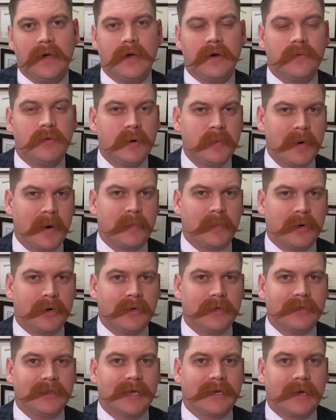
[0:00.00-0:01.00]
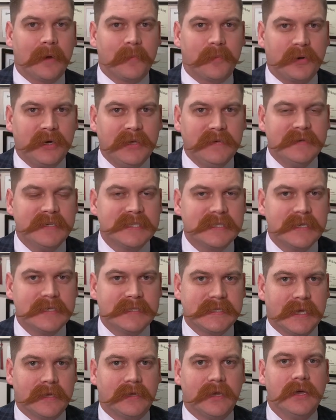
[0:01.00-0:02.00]
Remember, like I previously
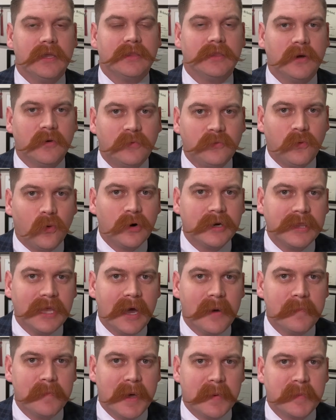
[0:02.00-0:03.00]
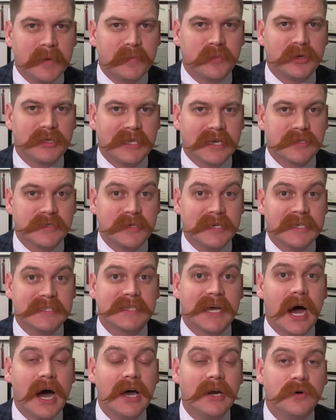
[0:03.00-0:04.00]
said, the Fourth Amendment protects
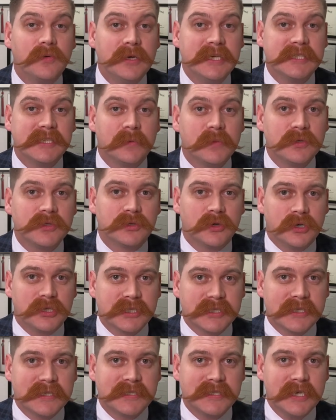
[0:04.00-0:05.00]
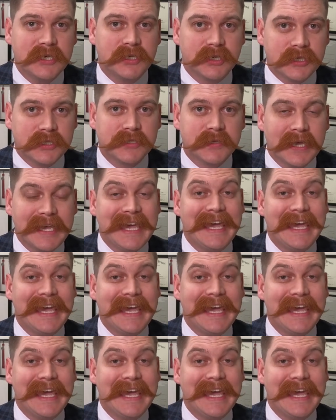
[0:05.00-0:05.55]
against unreasonable searches and seizures,